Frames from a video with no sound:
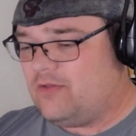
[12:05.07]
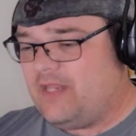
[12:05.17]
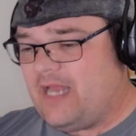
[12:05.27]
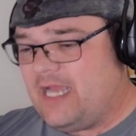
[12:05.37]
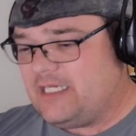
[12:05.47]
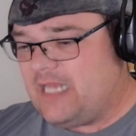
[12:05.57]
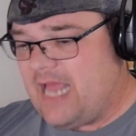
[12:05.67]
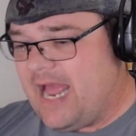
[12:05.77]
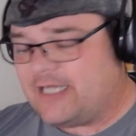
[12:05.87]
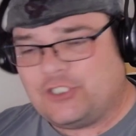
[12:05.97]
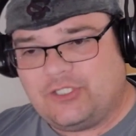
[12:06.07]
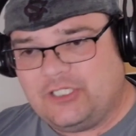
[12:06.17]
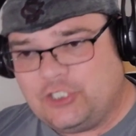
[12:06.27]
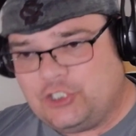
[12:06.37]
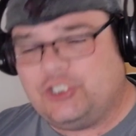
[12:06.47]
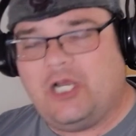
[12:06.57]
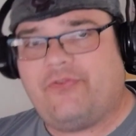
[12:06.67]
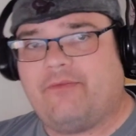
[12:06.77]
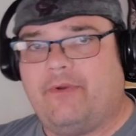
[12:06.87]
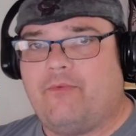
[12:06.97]
that I actually
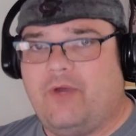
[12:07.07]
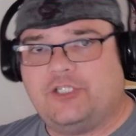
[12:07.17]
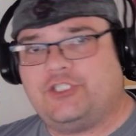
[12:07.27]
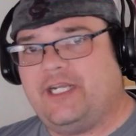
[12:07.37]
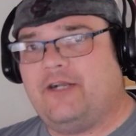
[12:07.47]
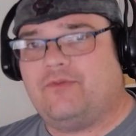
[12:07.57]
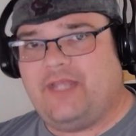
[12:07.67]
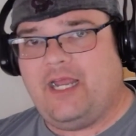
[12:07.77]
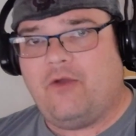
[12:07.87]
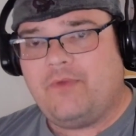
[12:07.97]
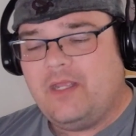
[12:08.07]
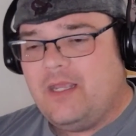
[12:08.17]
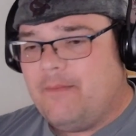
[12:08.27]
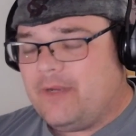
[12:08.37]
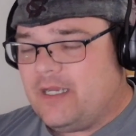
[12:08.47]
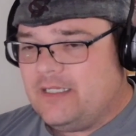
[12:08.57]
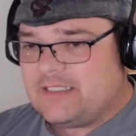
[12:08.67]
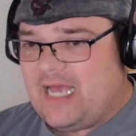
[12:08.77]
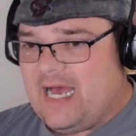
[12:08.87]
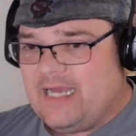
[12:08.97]
shut the request channel down
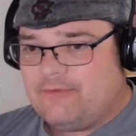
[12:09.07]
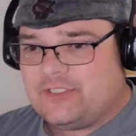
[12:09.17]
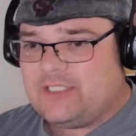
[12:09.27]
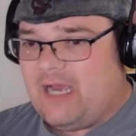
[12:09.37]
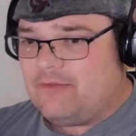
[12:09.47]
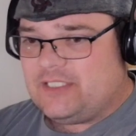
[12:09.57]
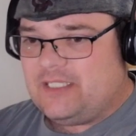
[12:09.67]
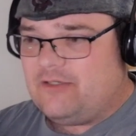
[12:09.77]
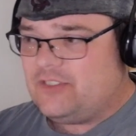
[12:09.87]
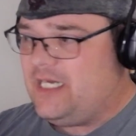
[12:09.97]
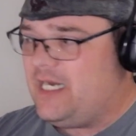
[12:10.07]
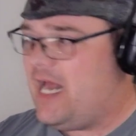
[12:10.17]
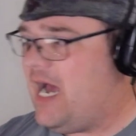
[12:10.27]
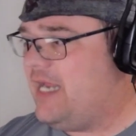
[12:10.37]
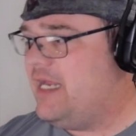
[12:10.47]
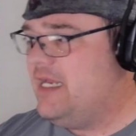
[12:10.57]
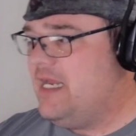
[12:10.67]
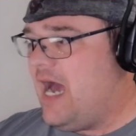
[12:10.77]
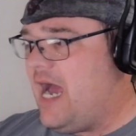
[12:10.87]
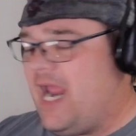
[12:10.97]
because I was sitting there saying,
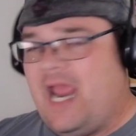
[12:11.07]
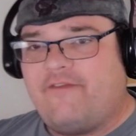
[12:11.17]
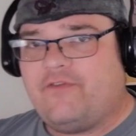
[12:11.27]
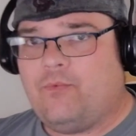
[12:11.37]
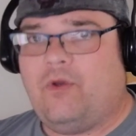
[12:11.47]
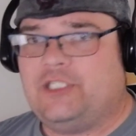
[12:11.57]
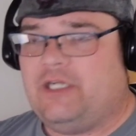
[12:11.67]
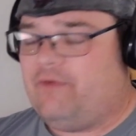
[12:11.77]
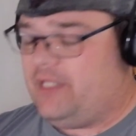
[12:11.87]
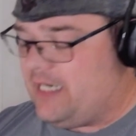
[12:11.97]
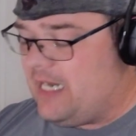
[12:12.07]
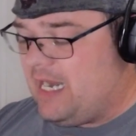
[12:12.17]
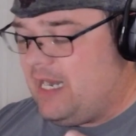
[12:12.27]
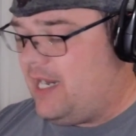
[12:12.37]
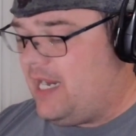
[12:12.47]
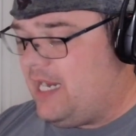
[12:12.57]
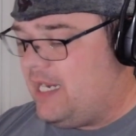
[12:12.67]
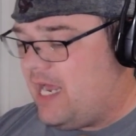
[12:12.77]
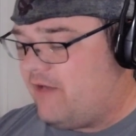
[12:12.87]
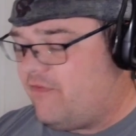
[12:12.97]
I have to watch everything.
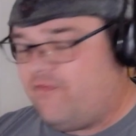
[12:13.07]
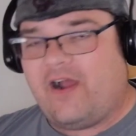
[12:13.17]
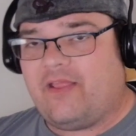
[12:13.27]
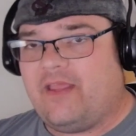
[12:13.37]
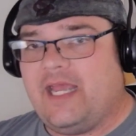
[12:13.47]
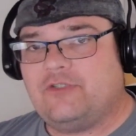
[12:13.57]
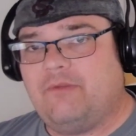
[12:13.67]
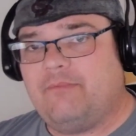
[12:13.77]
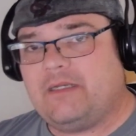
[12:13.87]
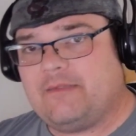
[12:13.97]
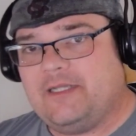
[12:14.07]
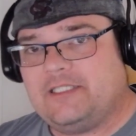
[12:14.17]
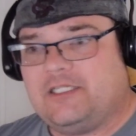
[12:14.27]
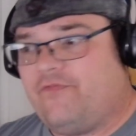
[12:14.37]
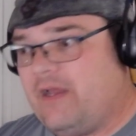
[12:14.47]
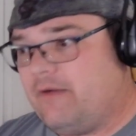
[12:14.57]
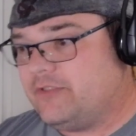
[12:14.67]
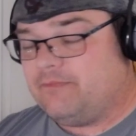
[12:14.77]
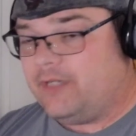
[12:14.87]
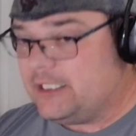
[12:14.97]
And I finally had to admit to myself that
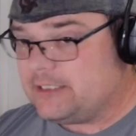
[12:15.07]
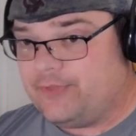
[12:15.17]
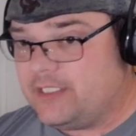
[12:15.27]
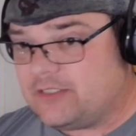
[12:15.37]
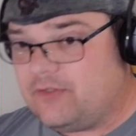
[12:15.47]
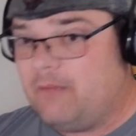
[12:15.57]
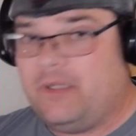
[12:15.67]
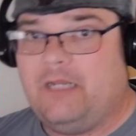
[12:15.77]
was impossible and it's going to be